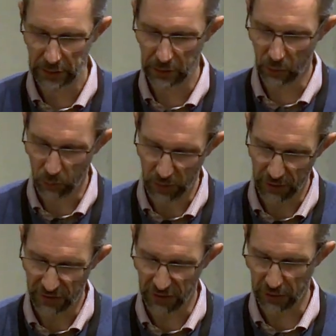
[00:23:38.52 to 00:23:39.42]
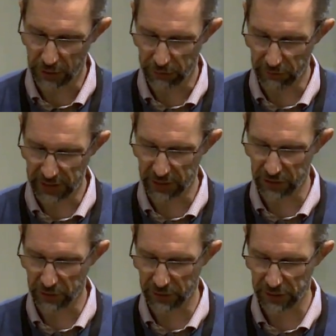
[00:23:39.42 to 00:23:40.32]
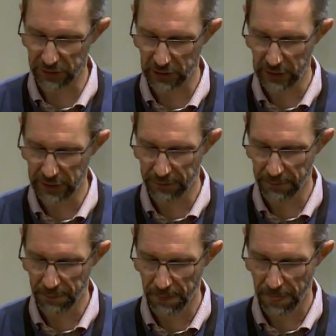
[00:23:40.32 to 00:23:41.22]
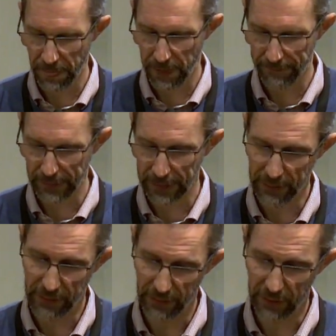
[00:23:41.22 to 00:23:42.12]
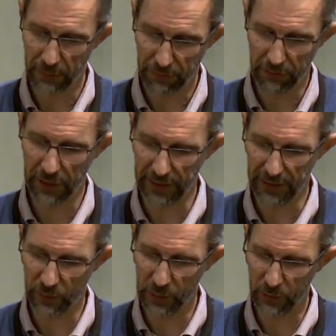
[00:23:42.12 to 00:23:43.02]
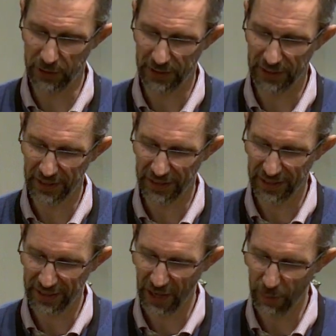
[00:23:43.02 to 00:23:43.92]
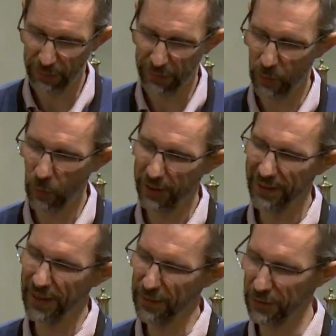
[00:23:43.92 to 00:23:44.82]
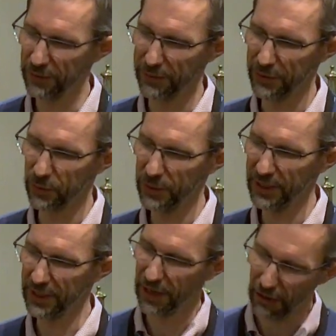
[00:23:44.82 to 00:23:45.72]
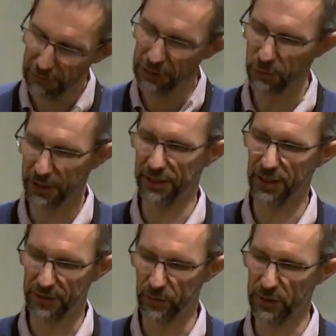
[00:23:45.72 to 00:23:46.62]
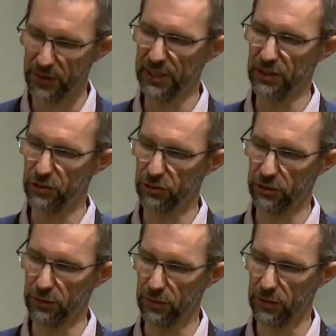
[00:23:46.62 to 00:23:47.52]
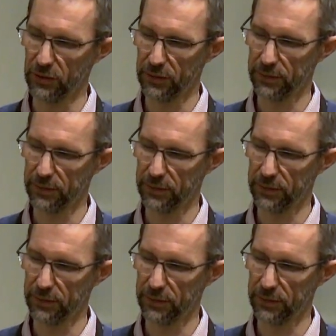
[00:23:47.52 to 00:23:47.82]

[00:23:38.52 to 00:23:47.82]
the words that you've written to us. And I pray that we would comfort one another as we encourage one another with these truths.